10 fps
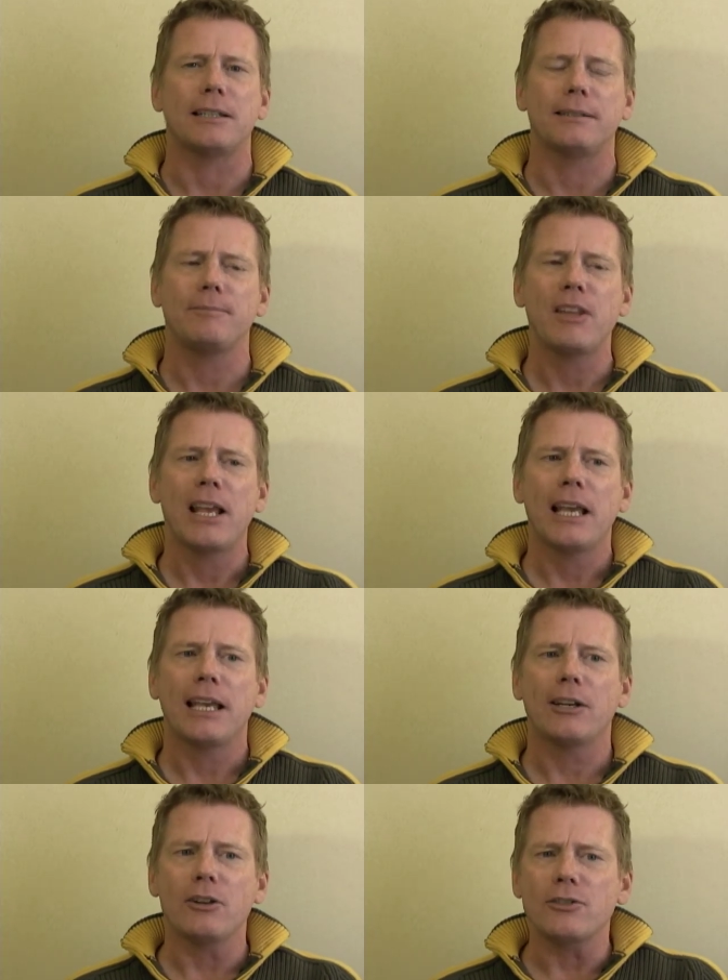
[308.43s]
And
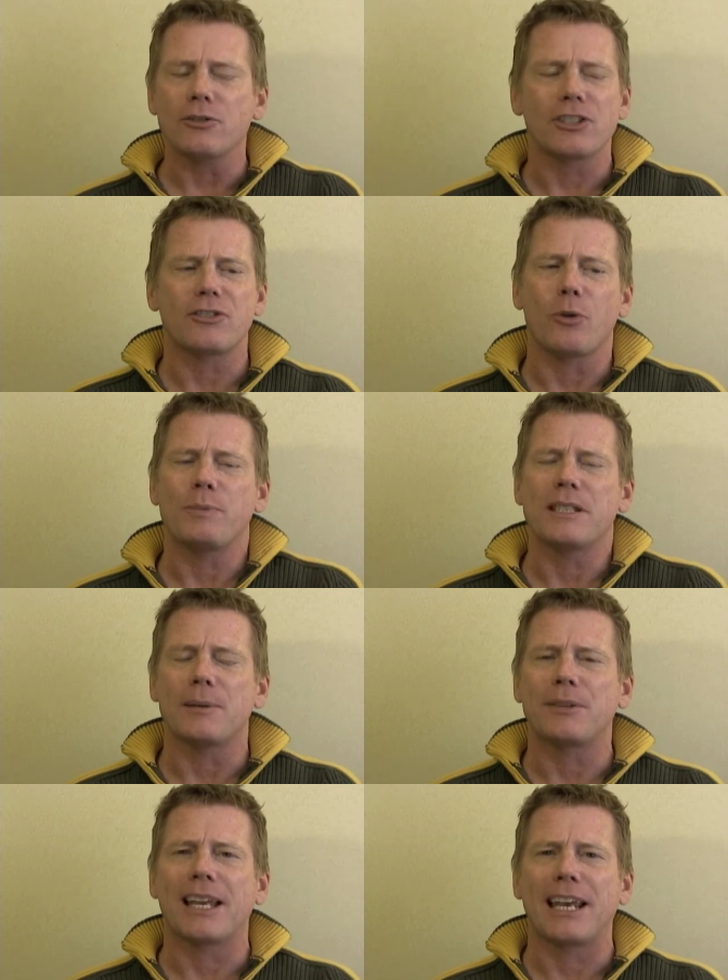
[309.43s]
it also just opens
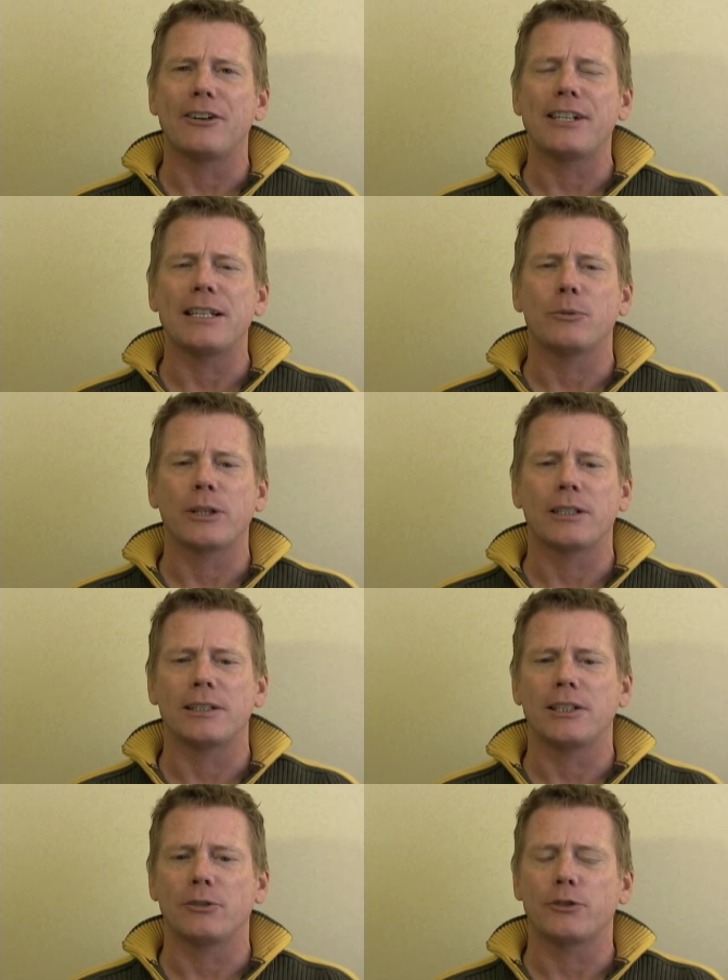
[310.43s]
up the area where,
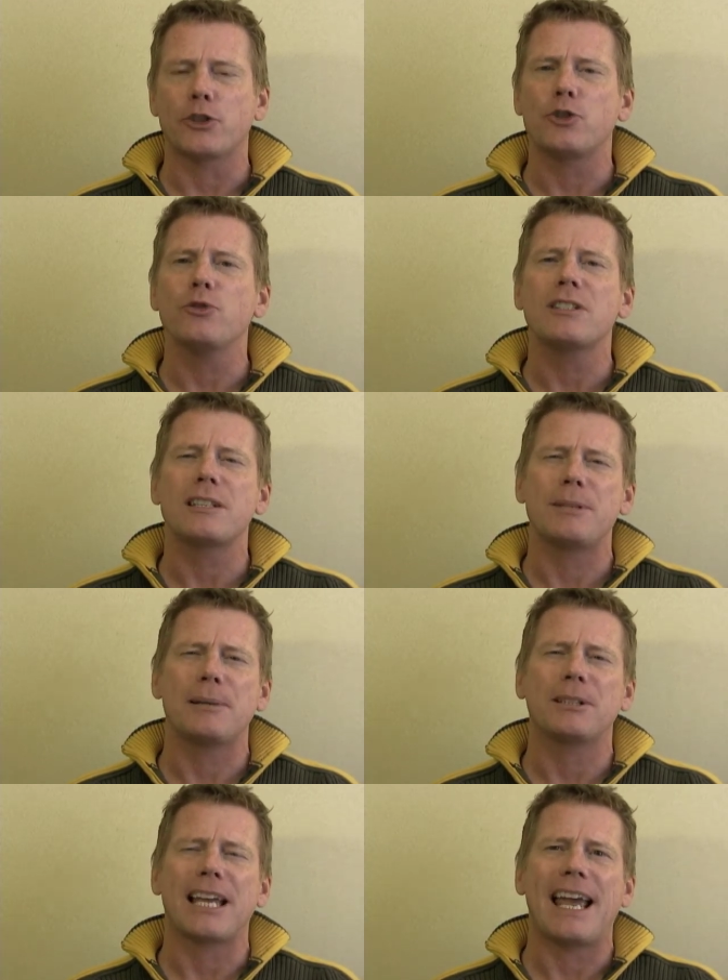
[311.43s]
for students to be
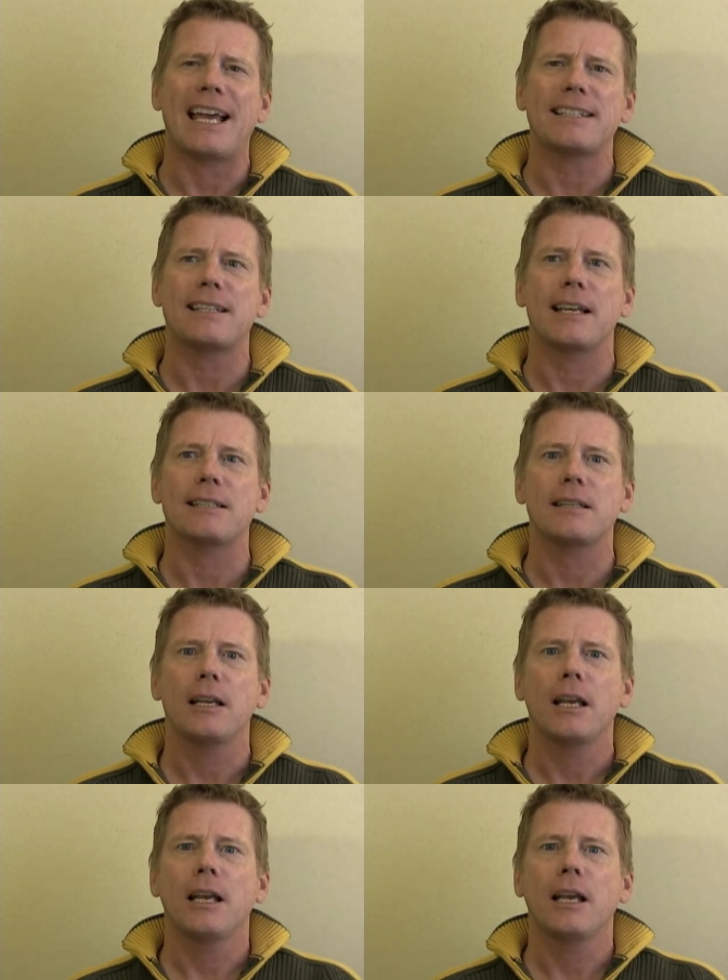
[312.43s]
able to access